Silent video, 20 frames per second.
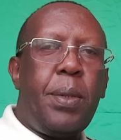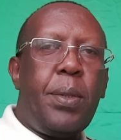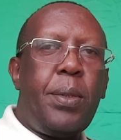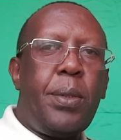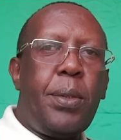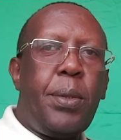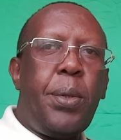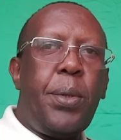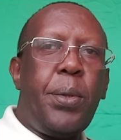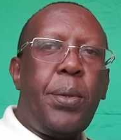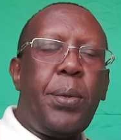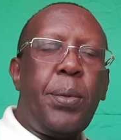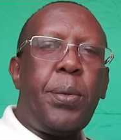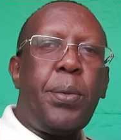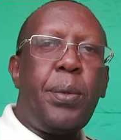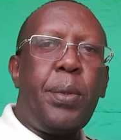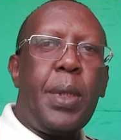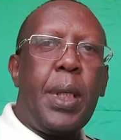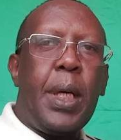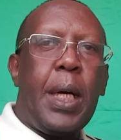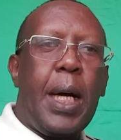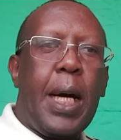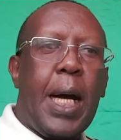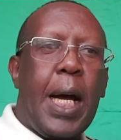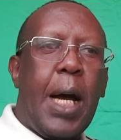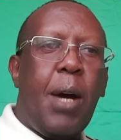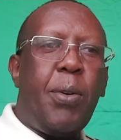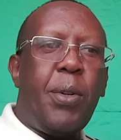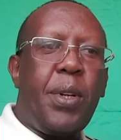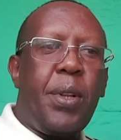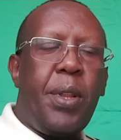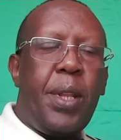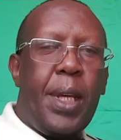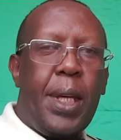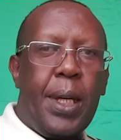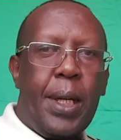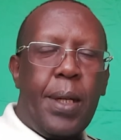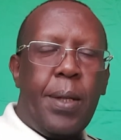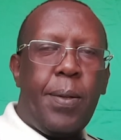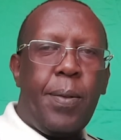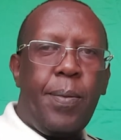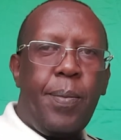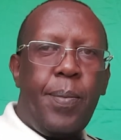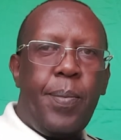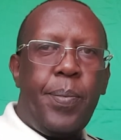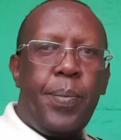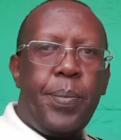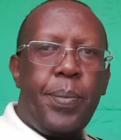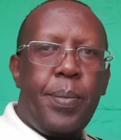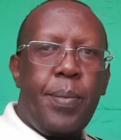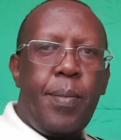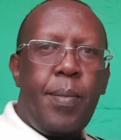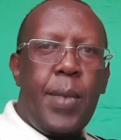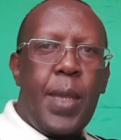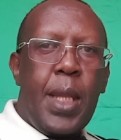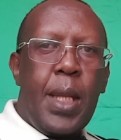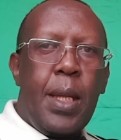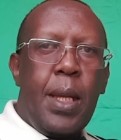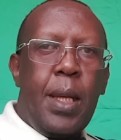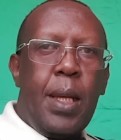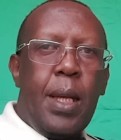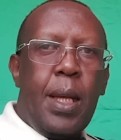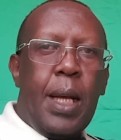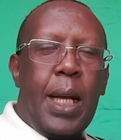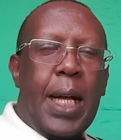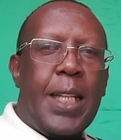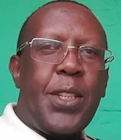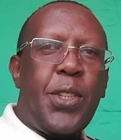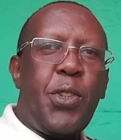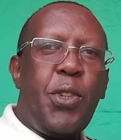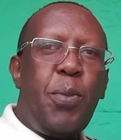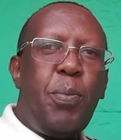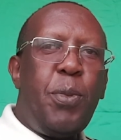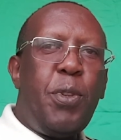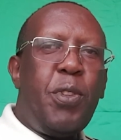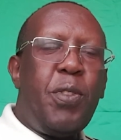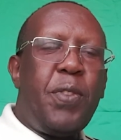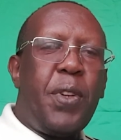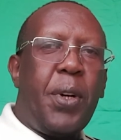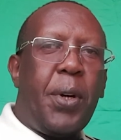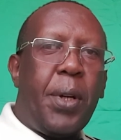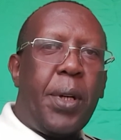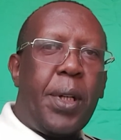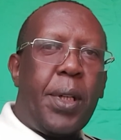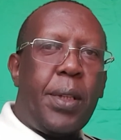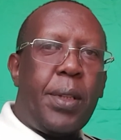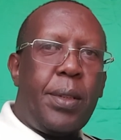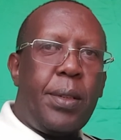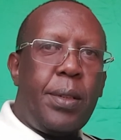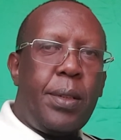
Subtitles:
to you out there. As you move on,